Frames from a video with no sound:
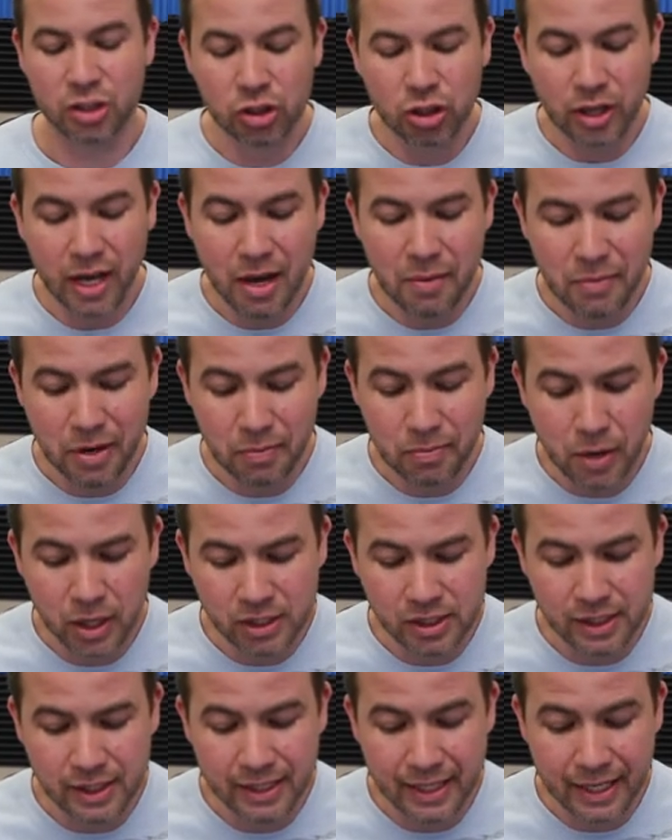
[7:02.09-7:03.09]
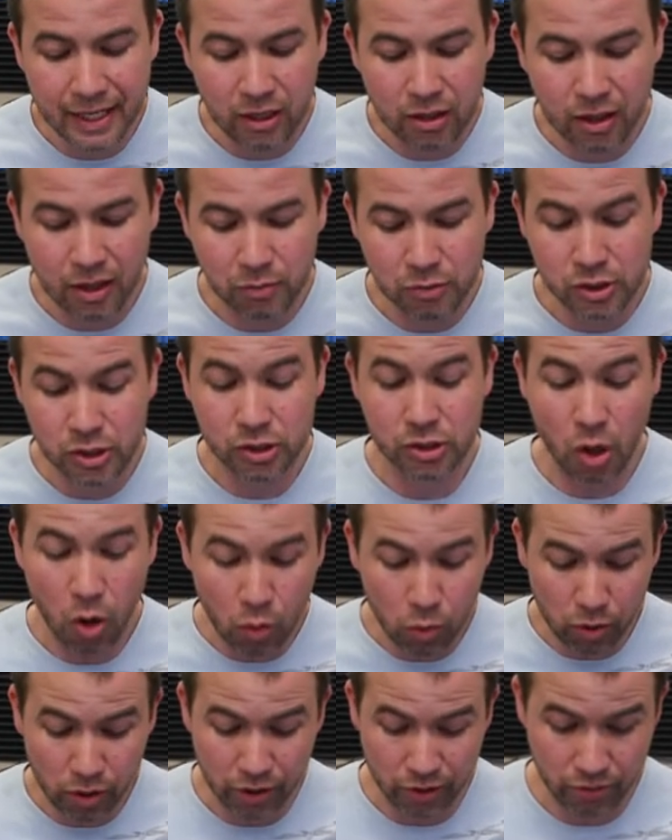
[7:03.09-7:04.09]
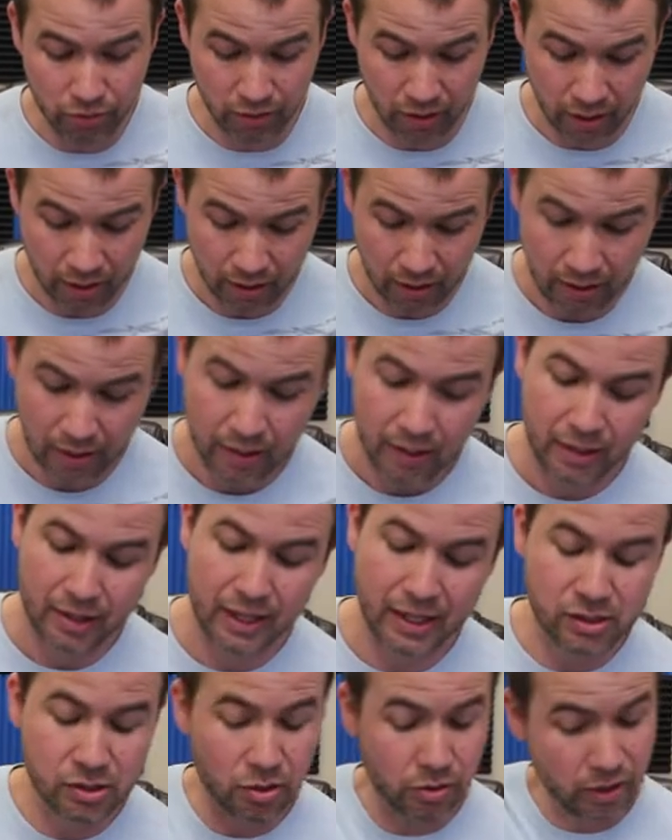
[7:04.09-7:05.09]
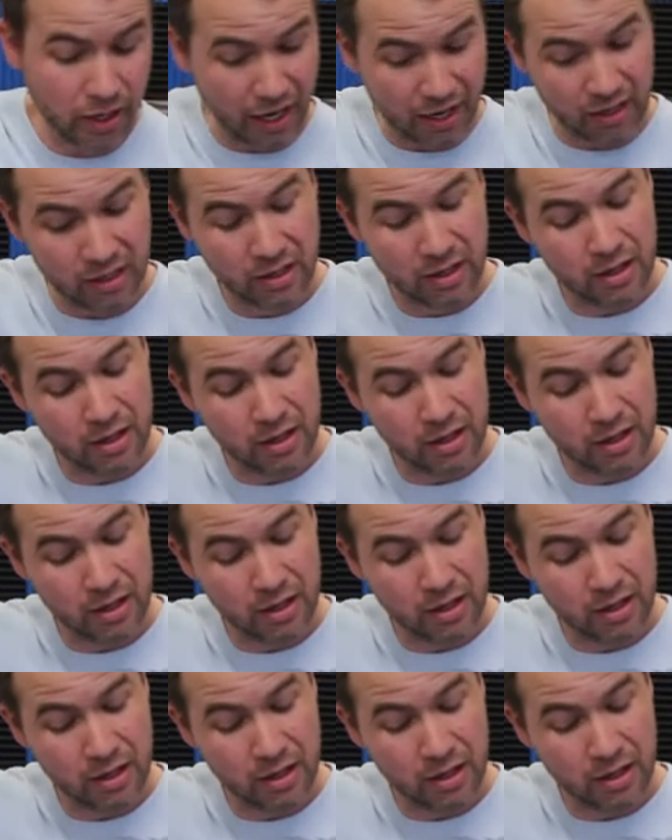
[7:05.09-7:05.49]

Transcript: You took out my musketeer? That was so rude. That's okay.